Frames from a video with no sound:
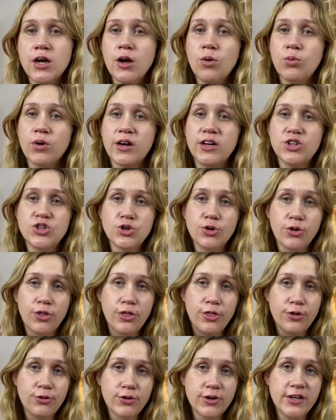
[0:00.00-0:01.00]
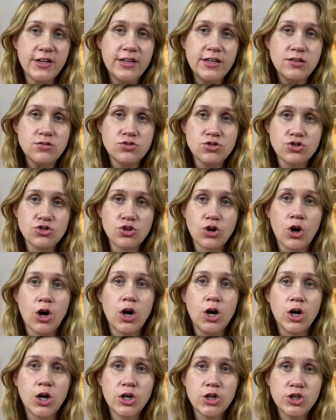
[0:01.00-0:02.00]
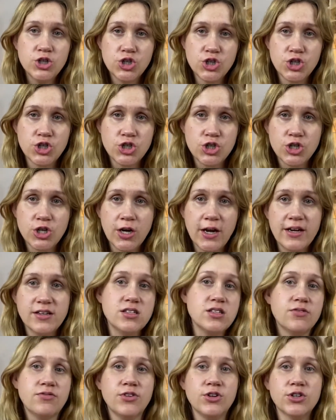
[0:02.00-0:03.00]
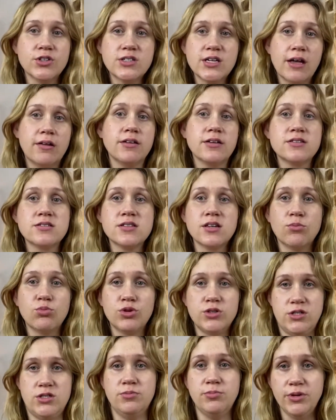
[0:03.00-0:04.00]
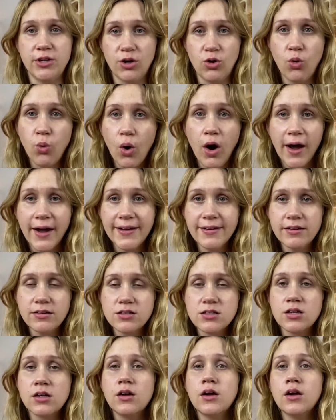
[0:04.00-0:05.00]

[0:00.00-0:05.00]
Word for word: We're going to do three strong shh as if you're telling someone to be quiet